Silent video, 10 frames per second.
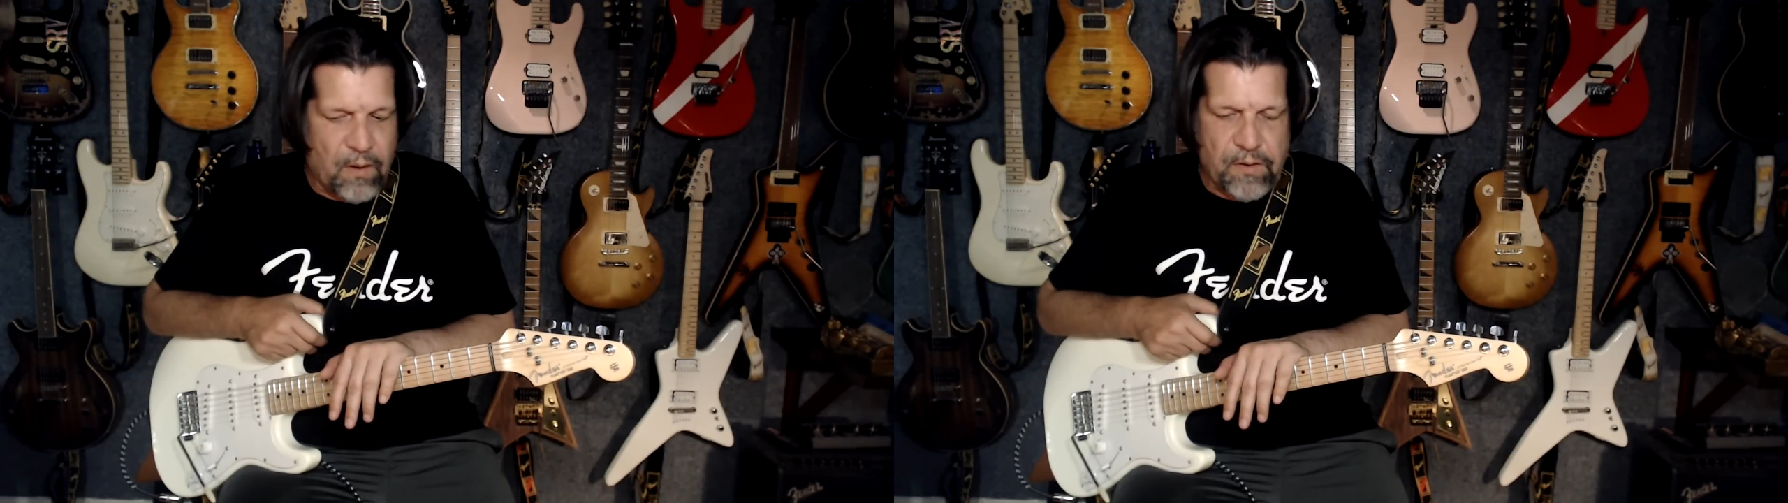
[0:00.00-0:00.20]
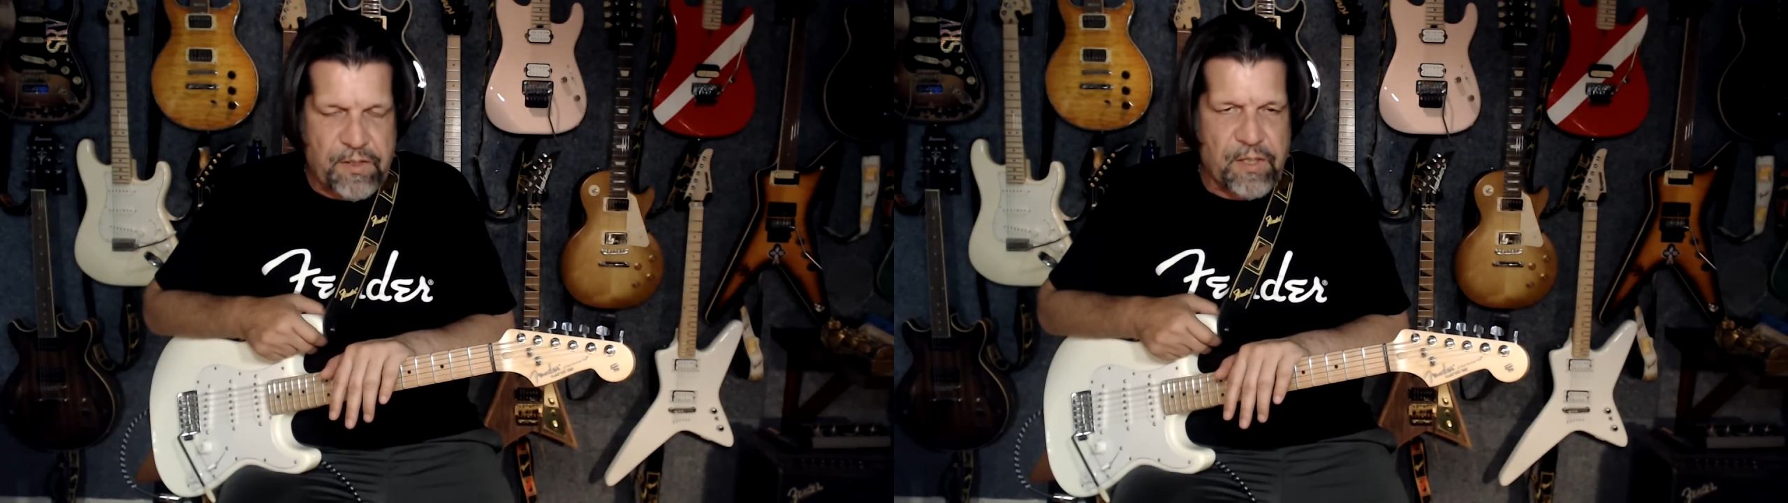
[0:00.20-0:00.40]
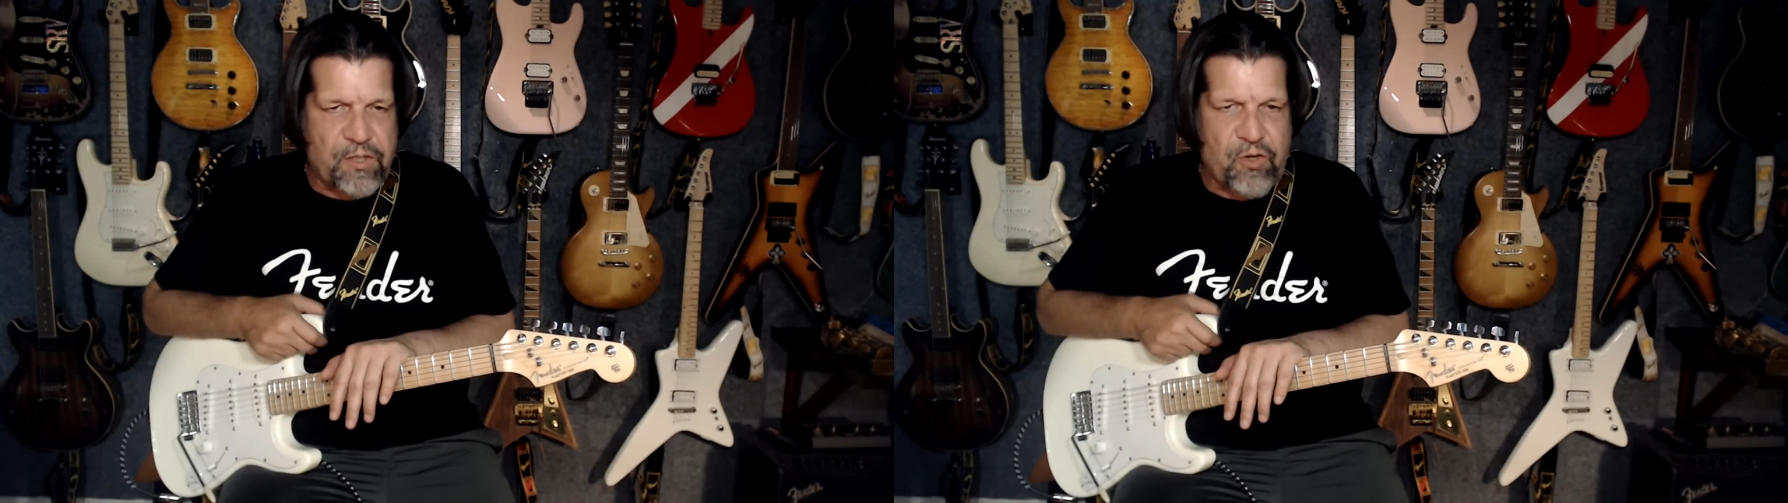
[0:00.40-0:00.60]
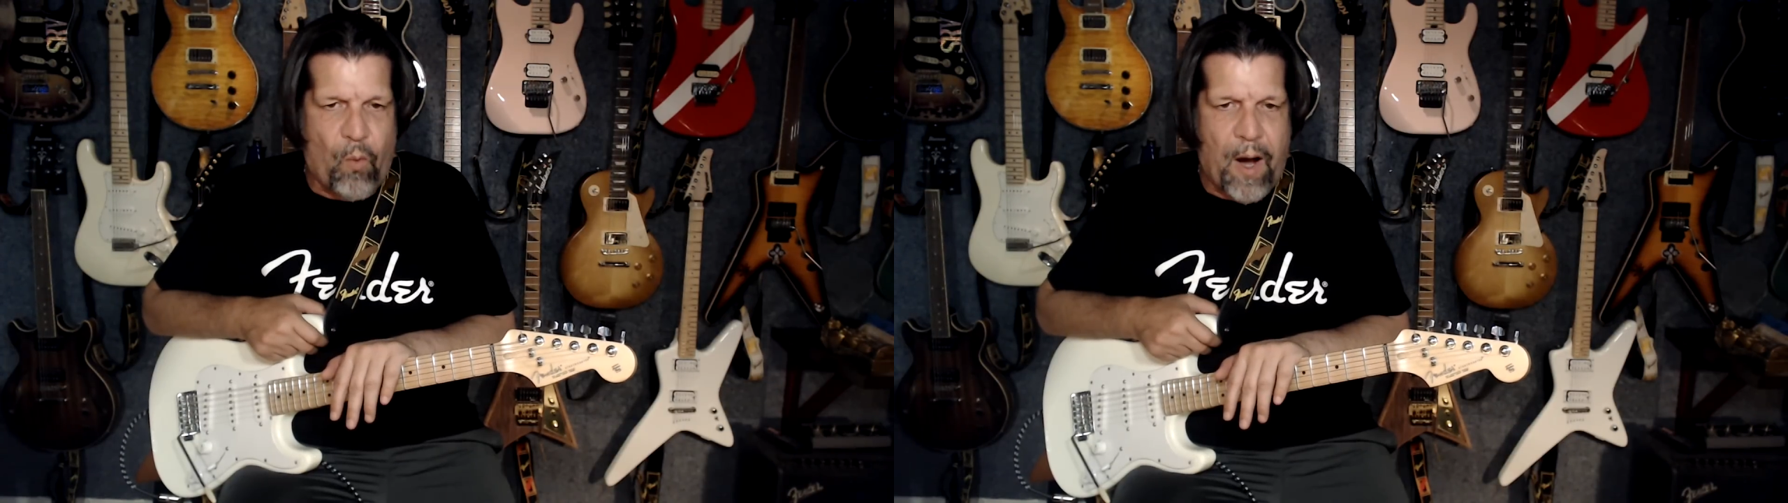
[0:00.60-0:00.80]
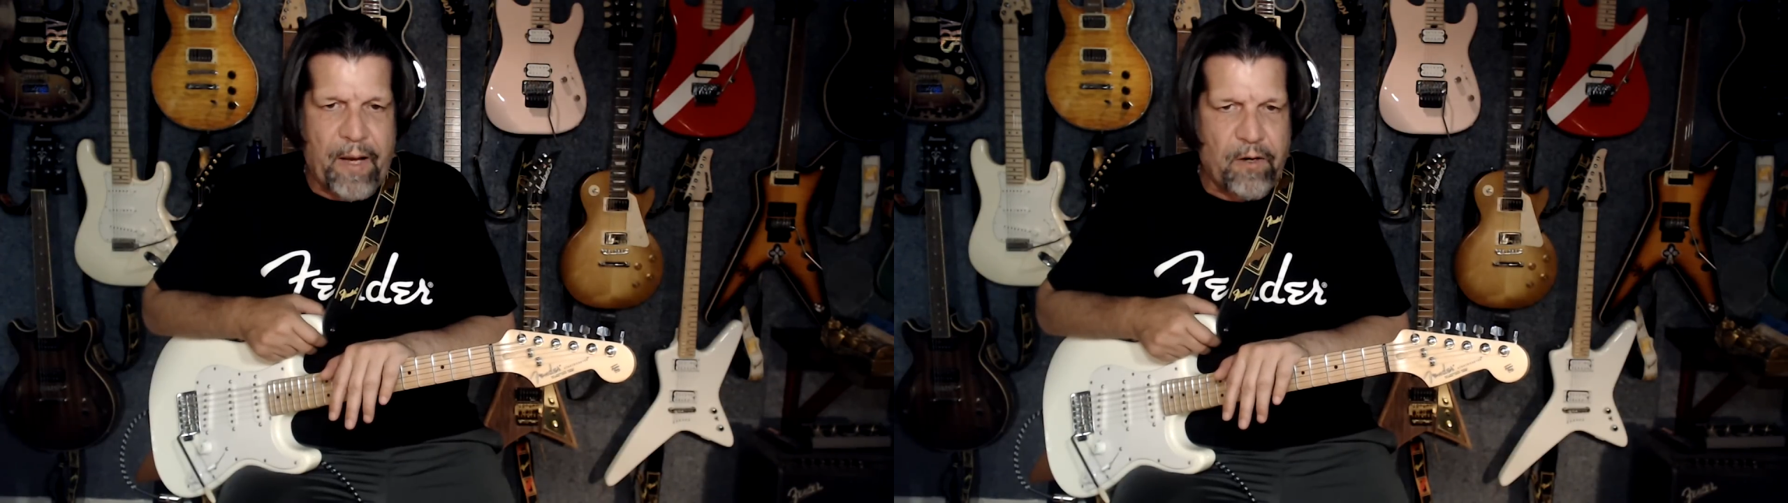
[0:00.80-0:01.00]
or it says
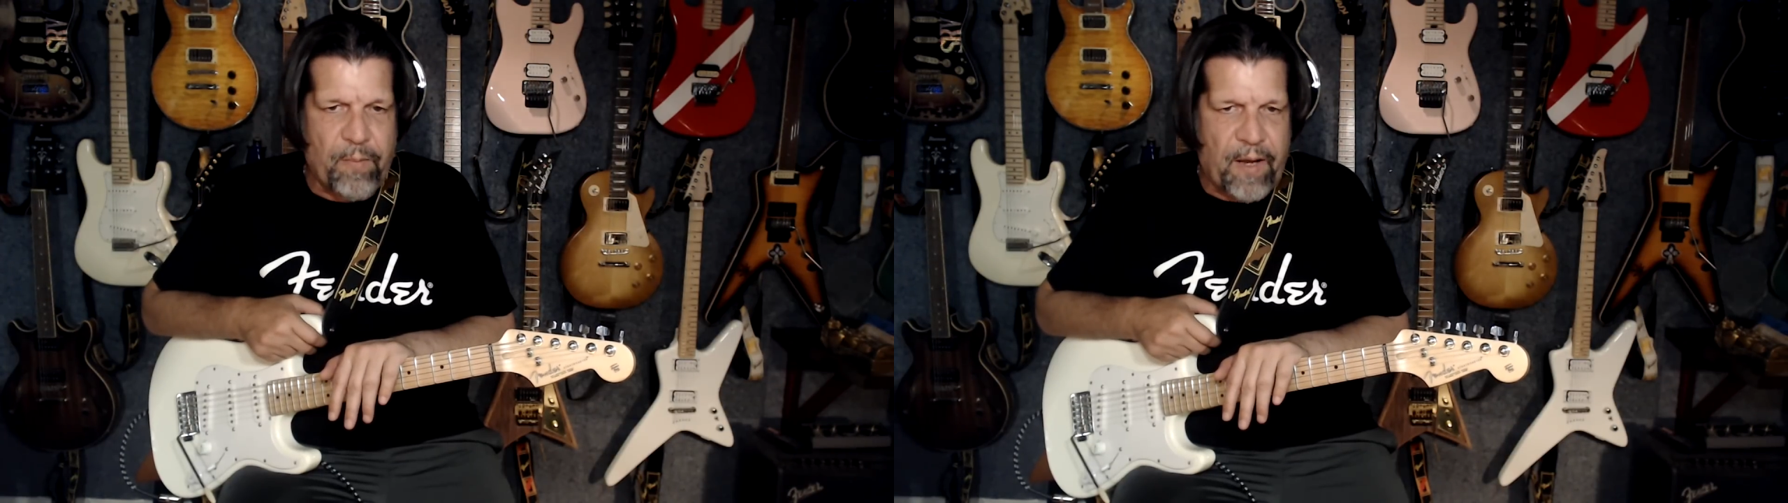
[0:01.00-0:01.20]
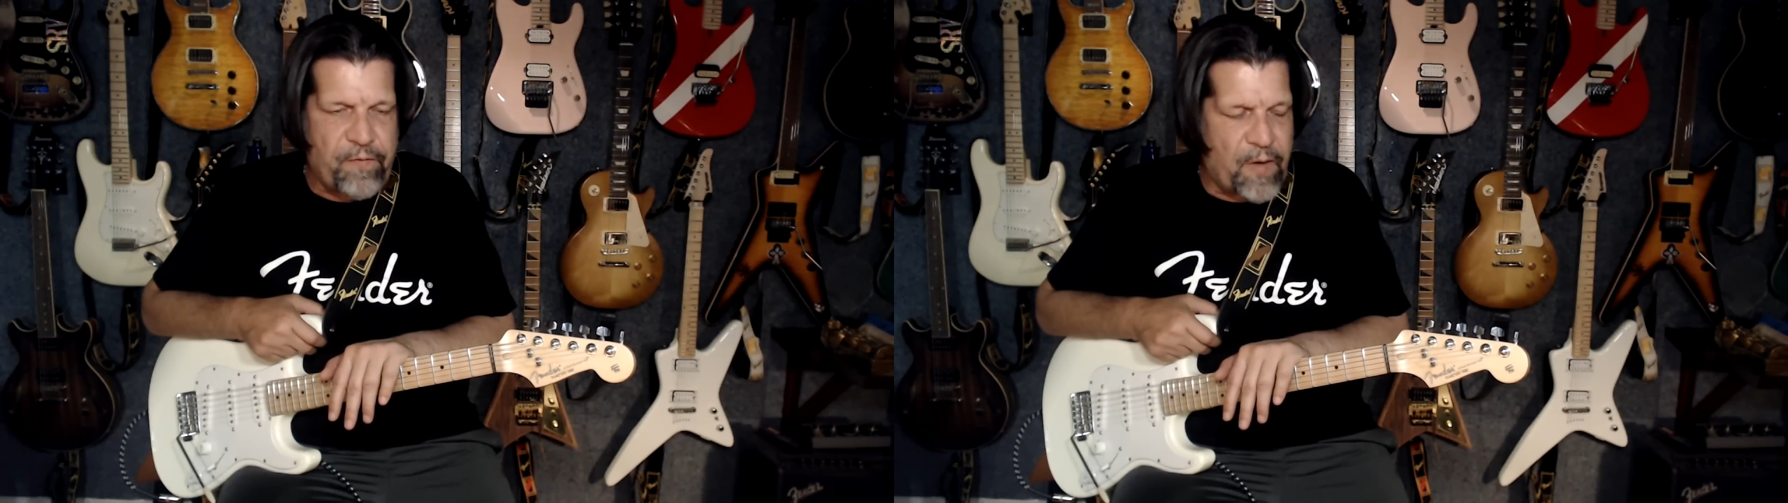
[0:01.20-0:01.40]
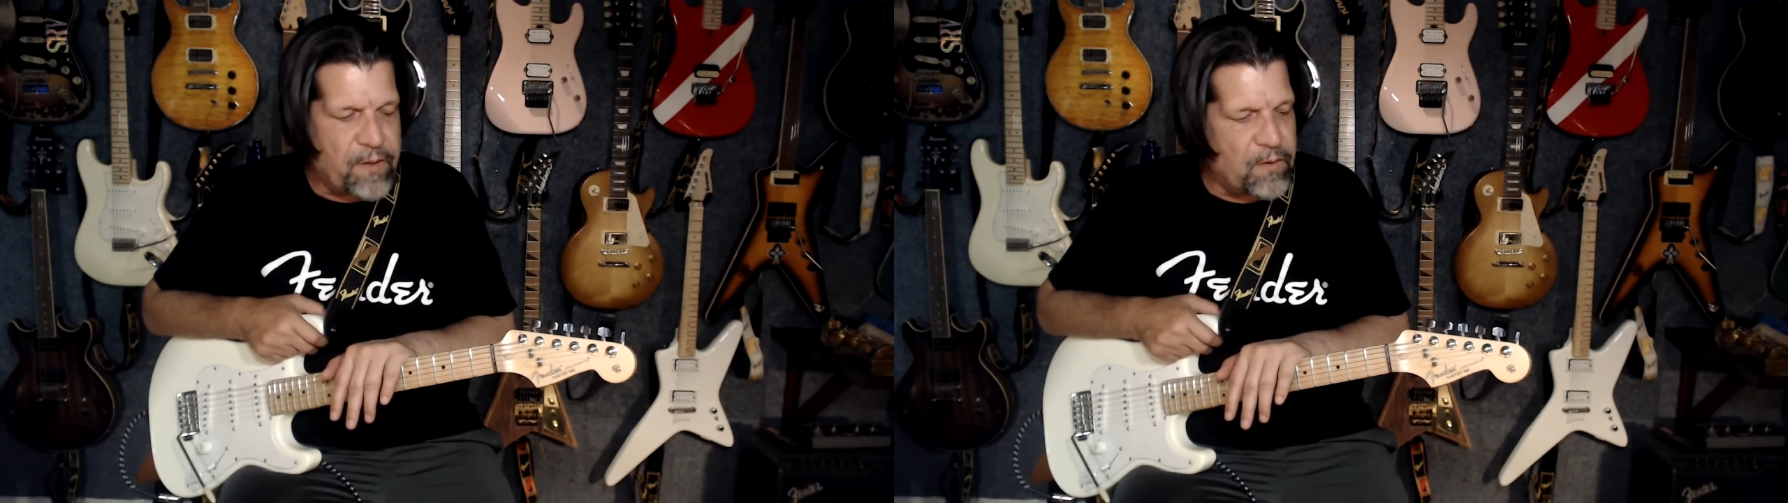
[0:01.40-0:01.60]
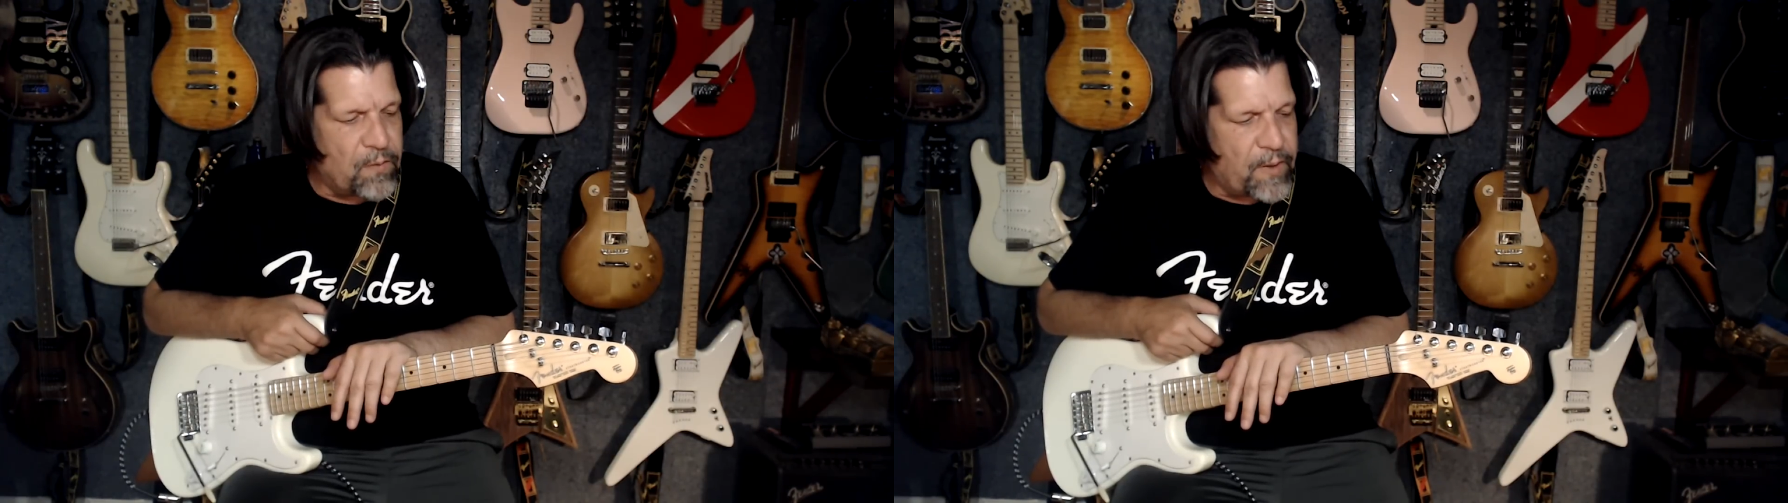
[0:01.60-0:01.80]
Squire by Fender or